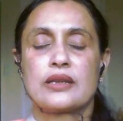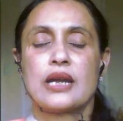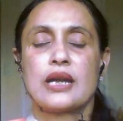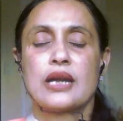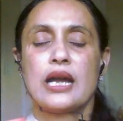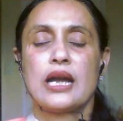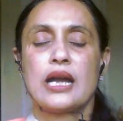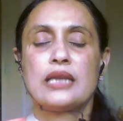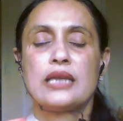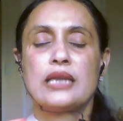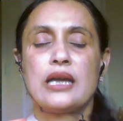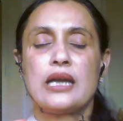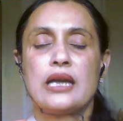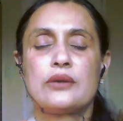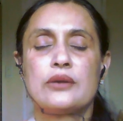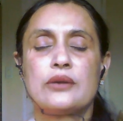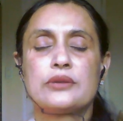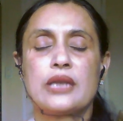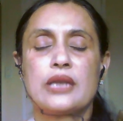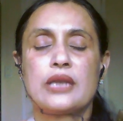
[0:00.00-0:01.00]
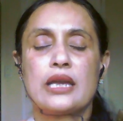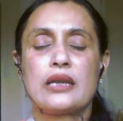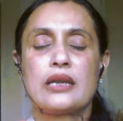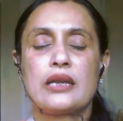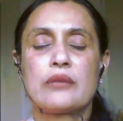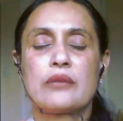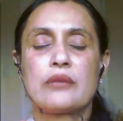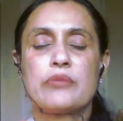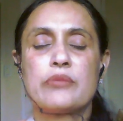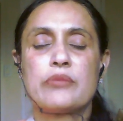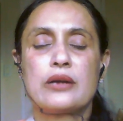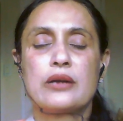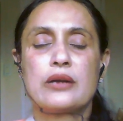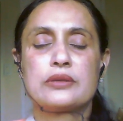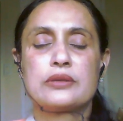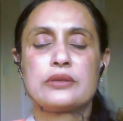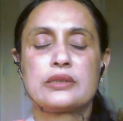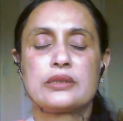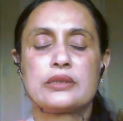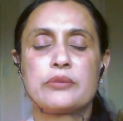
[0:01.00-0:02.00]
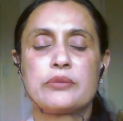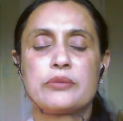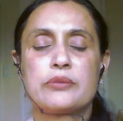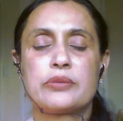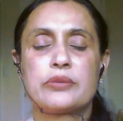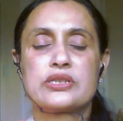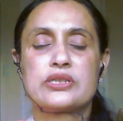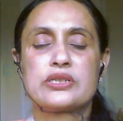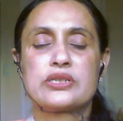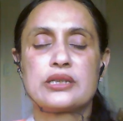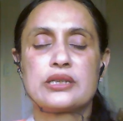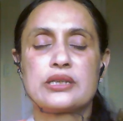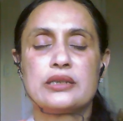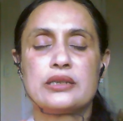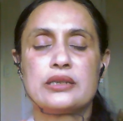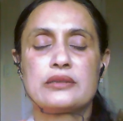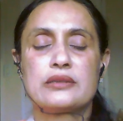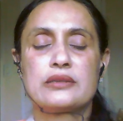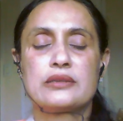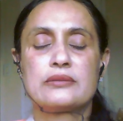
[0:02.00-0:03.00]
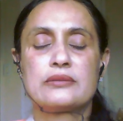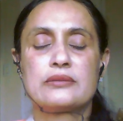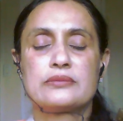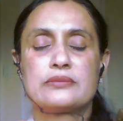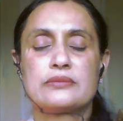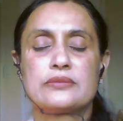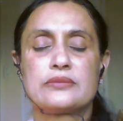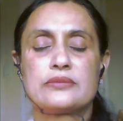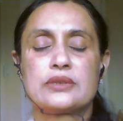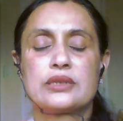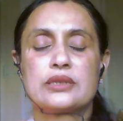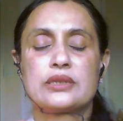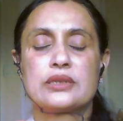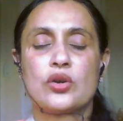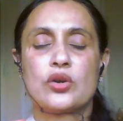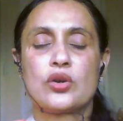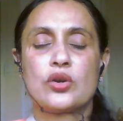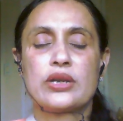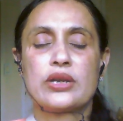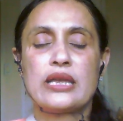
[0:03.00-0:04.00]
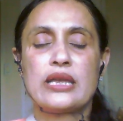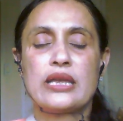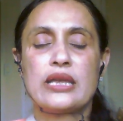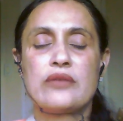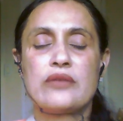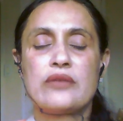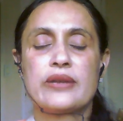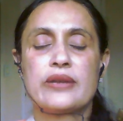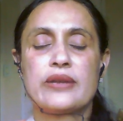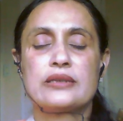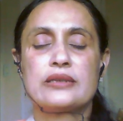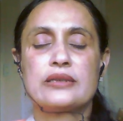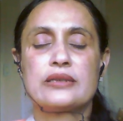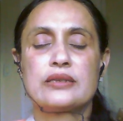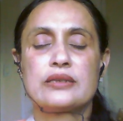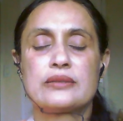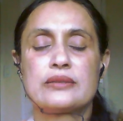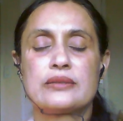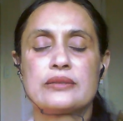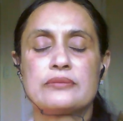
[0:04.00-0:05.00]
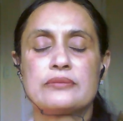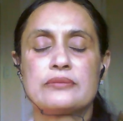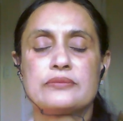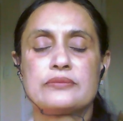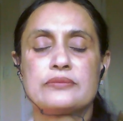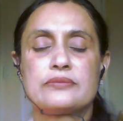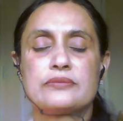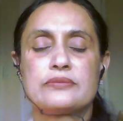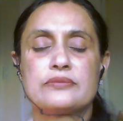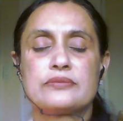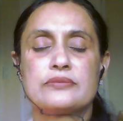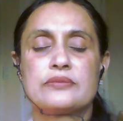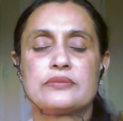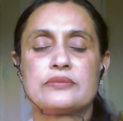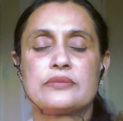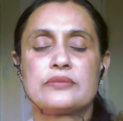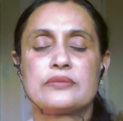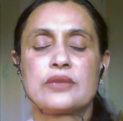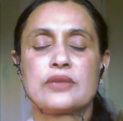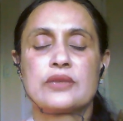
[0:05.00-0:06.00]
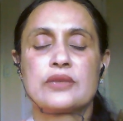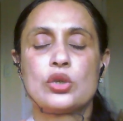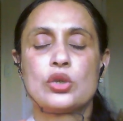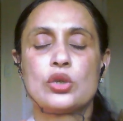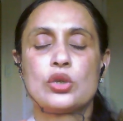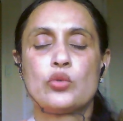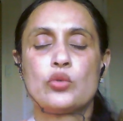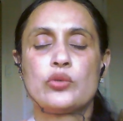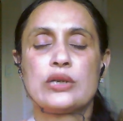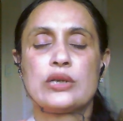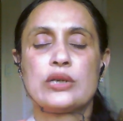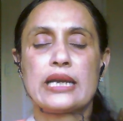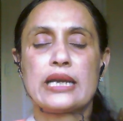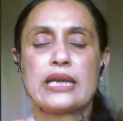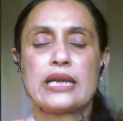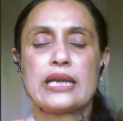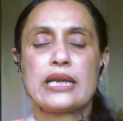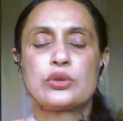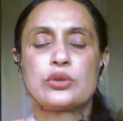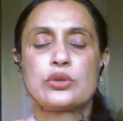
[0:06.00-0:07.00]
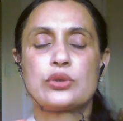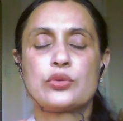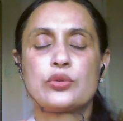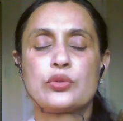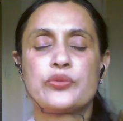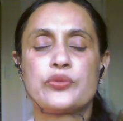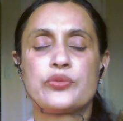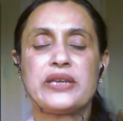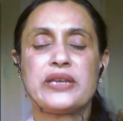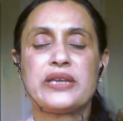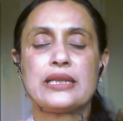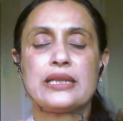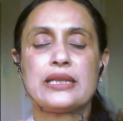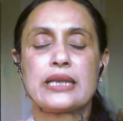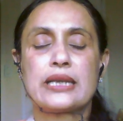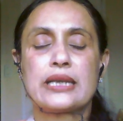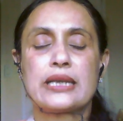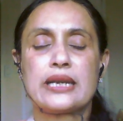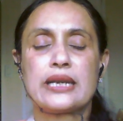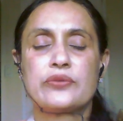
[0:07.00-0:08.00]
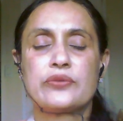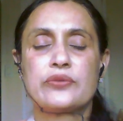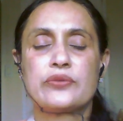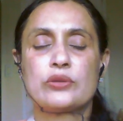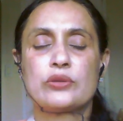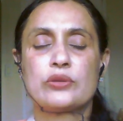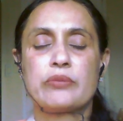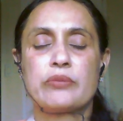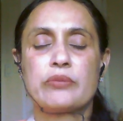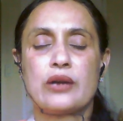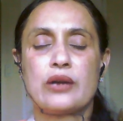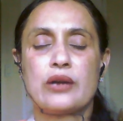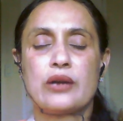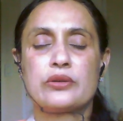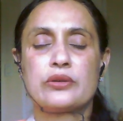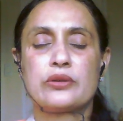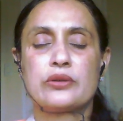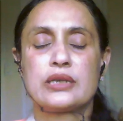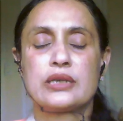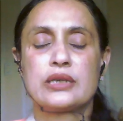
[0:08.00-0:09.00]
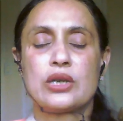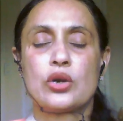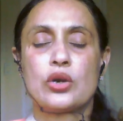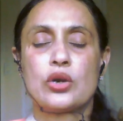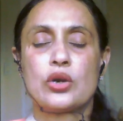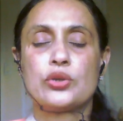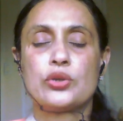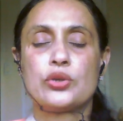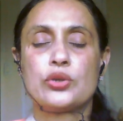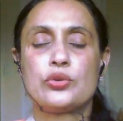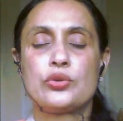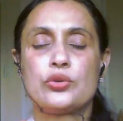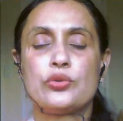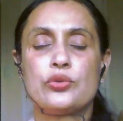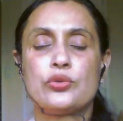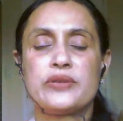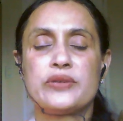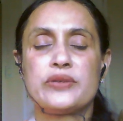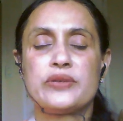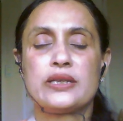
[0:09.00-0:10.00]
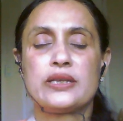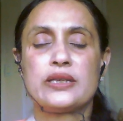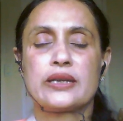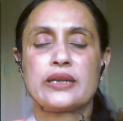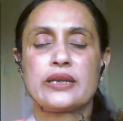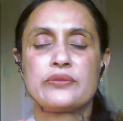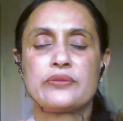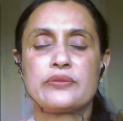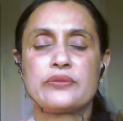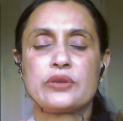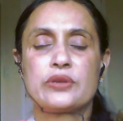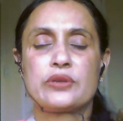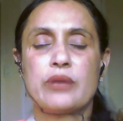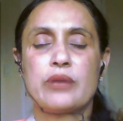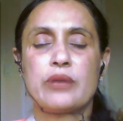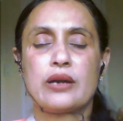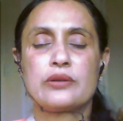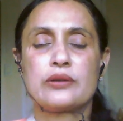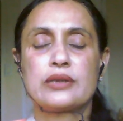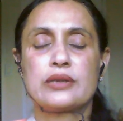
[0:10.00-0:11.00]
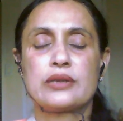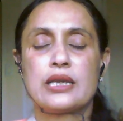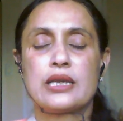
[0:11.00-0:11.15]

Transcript: And now think about the person or an event you would like to feel grateful about, or you do feel grateful about.